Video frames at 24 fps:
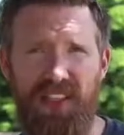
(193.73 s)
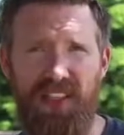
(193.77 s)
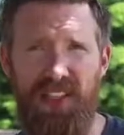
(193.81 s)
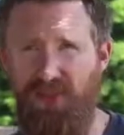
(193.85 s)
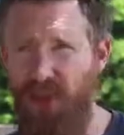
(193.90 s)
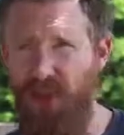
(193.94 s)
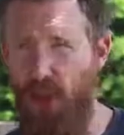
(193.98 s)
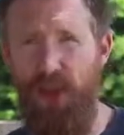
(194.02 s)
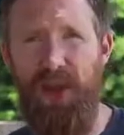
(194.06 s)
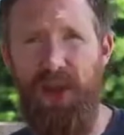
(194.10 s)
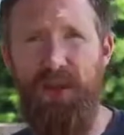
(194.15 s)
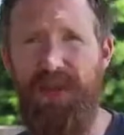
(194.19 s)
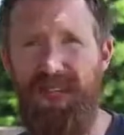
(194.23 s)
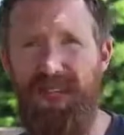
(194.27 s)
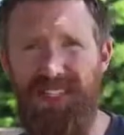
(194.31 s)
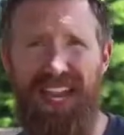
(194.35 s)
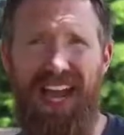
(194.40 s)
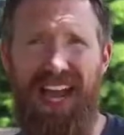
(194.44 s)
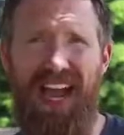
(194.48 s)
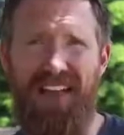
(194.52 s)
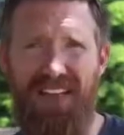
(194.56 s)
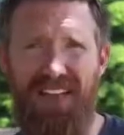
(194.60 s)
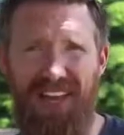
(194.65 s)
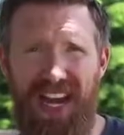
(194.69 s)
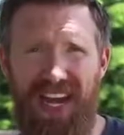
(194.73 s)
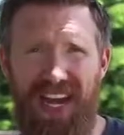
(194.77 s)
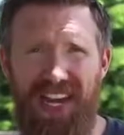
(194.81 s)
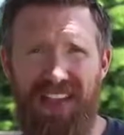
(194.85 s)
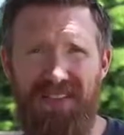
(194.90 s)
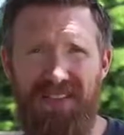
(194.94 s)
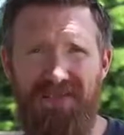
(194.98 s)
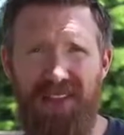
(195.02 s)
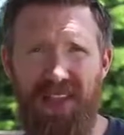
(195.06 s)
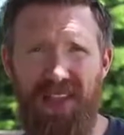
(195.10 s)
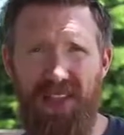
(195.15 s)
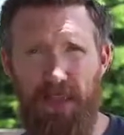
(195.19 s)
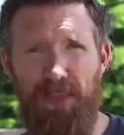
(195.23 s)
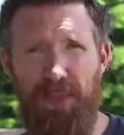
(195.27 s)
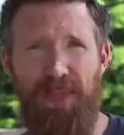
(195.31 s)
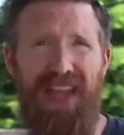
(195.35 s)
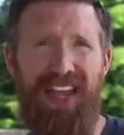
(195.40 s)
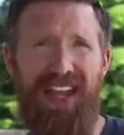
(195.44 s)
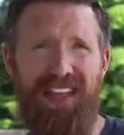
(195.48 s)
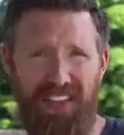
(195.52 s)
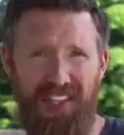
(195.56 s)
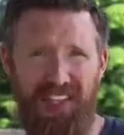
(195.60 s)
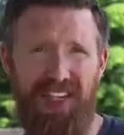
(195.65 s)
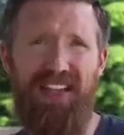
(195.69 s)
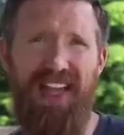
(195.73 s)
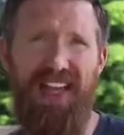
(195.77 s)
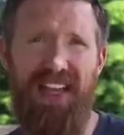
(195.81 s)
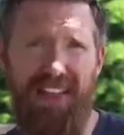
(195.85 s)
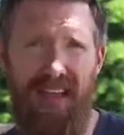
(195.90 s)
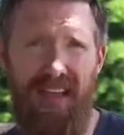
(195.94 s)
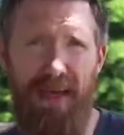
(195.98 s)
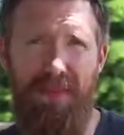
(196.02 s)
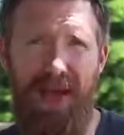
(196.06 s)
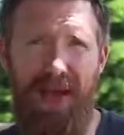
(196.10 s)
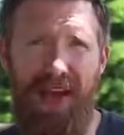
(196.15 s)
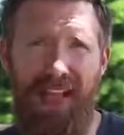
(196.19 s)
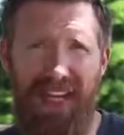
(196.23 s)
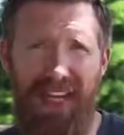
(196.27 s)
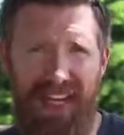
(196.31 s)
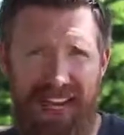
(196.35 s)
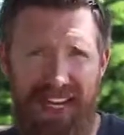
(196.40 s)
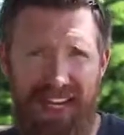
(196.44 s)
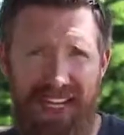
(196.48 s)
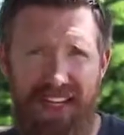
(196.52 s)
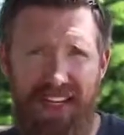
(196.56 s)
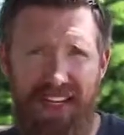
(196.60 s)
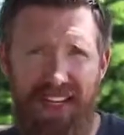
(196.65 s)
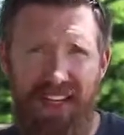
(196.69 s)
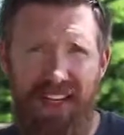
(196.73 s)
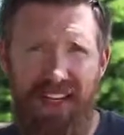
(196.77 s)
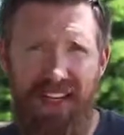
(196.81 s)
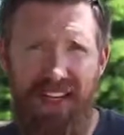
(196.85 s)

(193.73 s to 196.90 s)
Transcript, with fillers: So if nobody bids higher than eighty, the bank's gonna take that back at eighty.